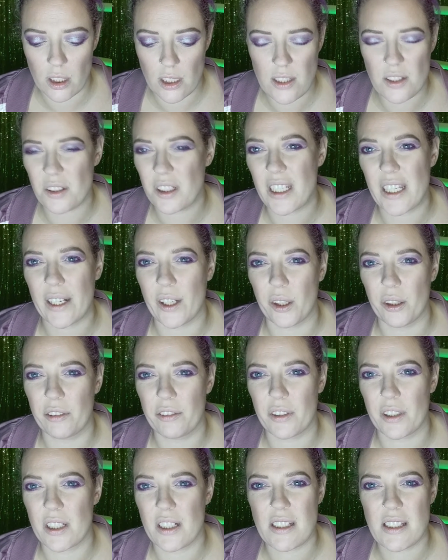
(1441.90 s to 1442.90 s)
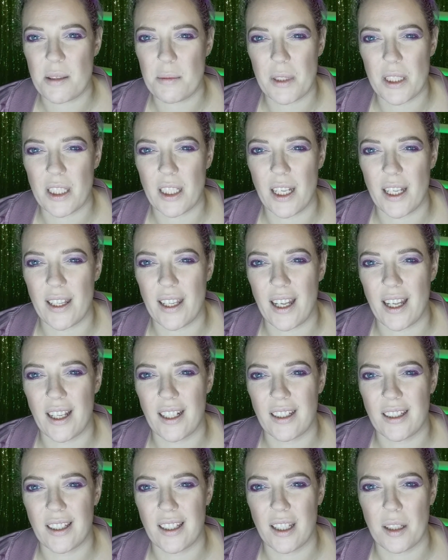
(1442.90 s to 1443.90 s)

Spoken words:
It's not Get Over It, something like that.